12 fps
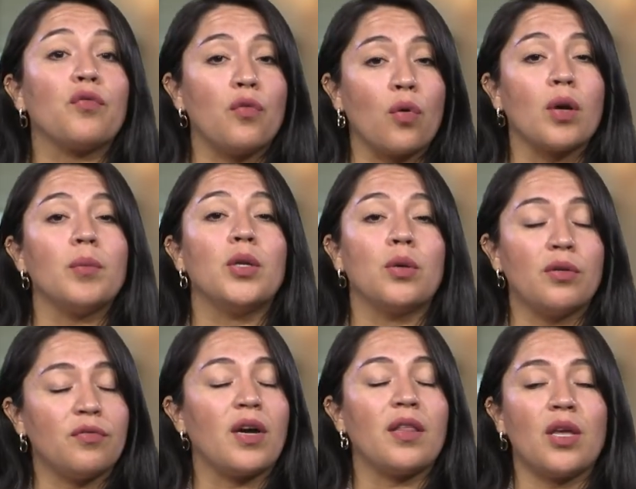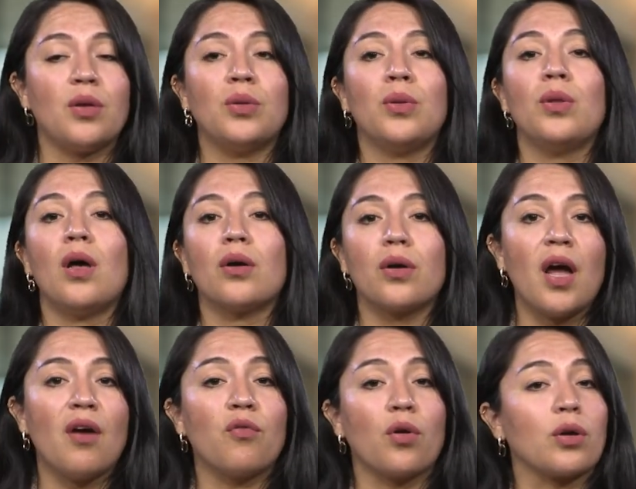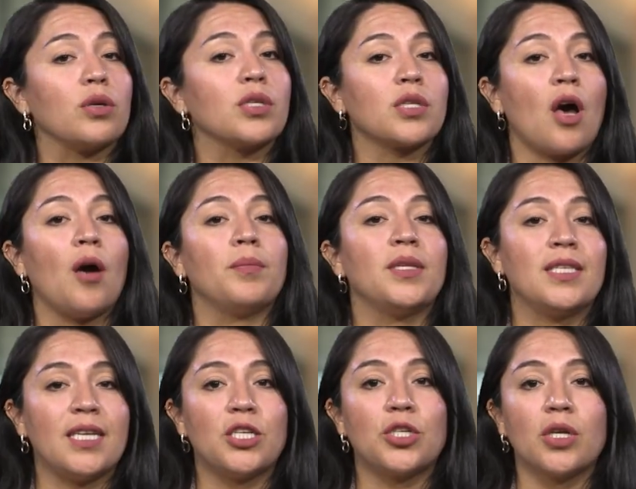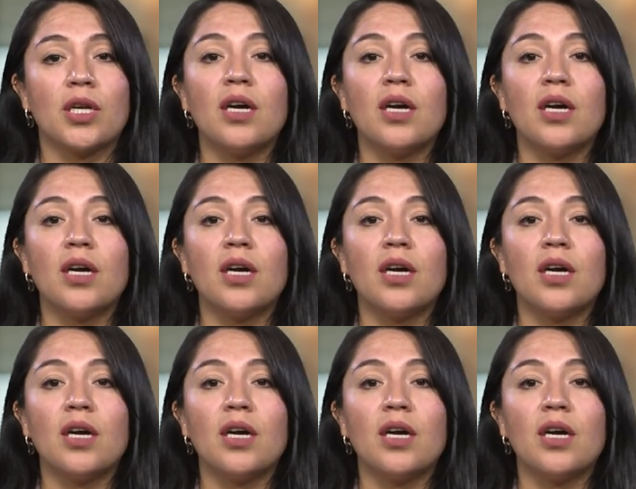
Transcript: form and notify that you no longer have workers' compensation